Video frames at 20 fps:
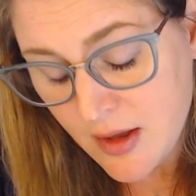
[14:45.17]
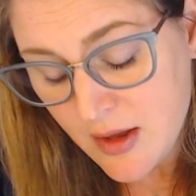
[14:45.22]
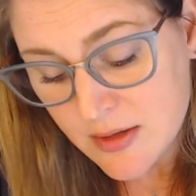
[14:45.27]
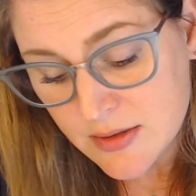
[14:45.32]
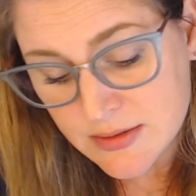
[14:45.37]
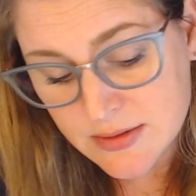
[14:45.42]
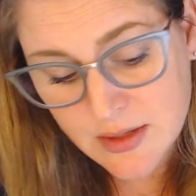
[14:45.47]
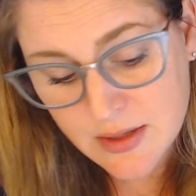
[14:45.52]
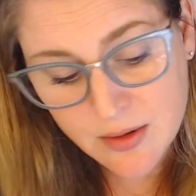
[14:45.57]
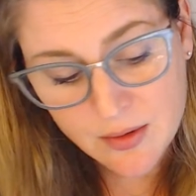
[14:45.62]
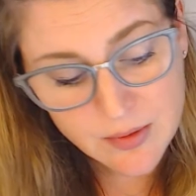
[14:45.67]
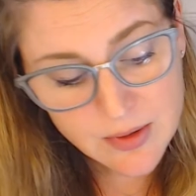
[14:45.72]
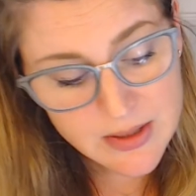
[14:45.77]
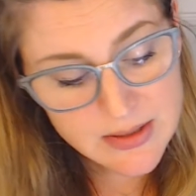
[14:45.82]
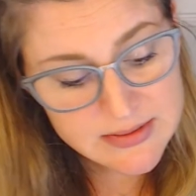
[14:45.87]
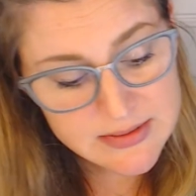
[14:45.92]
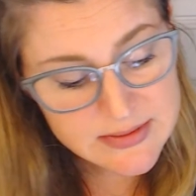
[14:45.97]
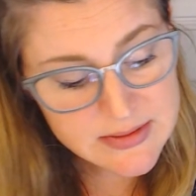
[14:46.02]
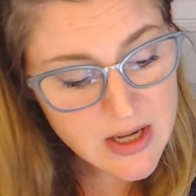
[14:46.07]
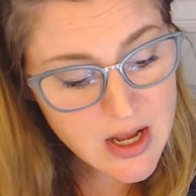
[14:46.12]
so
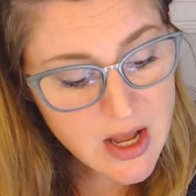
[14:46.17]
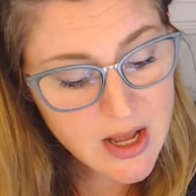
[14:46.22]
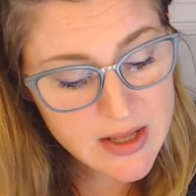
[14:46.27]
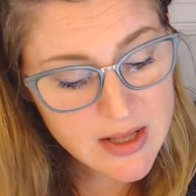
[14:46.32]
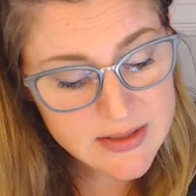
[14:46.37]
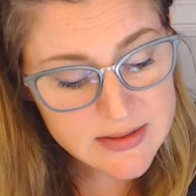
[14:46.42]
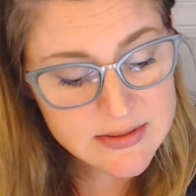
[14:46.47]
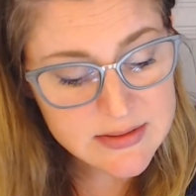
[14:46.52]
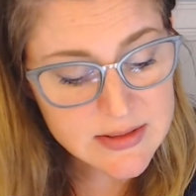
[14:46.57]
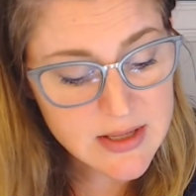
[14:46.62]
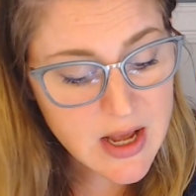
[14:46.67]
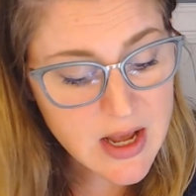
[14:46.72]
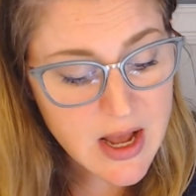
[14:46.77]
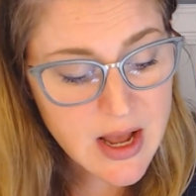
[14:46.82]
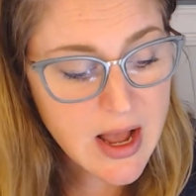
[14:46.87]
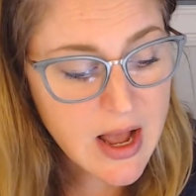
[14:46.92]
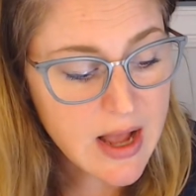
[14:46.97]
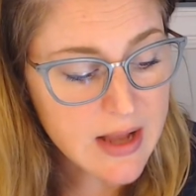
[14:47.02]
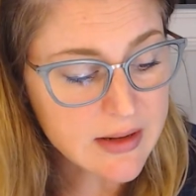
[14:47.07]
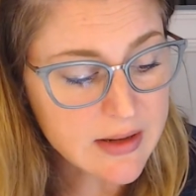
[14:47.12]
it's not,
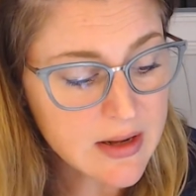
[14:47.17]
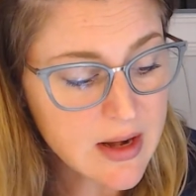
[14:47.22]
I